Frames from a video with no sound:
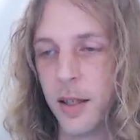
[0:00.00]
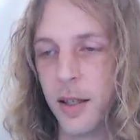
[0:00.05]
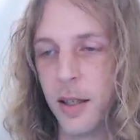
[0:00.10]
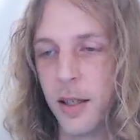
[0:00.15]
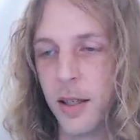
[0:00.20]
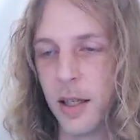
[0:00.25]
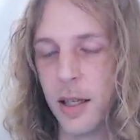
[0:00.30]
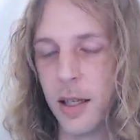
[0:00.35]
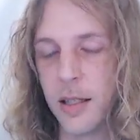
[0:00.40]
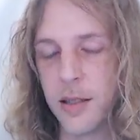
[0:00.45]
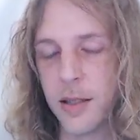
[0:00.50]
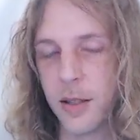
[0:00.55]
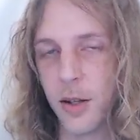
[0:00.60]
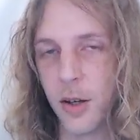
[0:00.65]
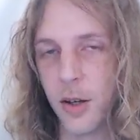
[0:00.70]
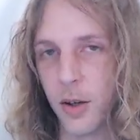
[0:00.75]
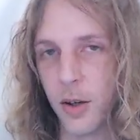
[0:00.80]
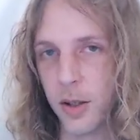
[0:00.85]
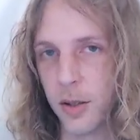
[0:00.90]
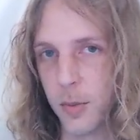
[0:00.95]

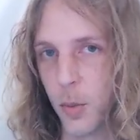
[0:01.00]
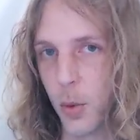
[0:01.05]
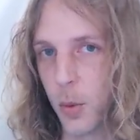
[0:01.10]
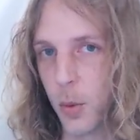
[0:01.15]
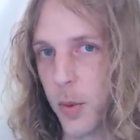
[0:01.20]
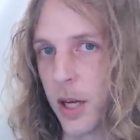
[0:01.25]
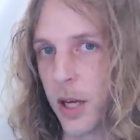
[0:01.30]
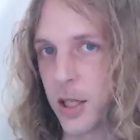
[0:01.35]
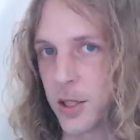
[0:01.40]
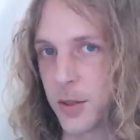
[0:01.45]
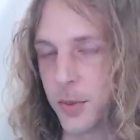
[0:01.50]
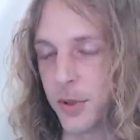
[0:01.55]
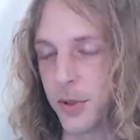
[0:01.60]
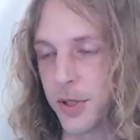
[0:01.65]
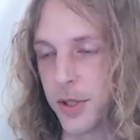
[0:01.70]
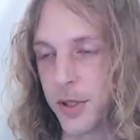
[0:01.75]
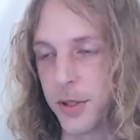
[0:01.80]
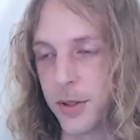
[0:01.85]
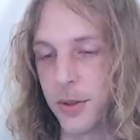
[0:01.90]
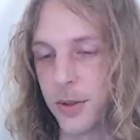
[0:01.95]
easier and more manageable
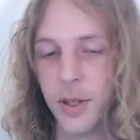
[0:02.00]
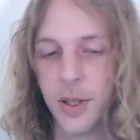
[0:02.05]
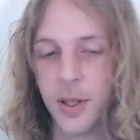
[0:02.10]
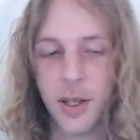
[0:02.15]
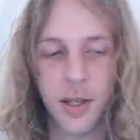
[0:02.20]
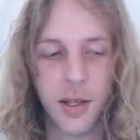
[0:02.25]
to do.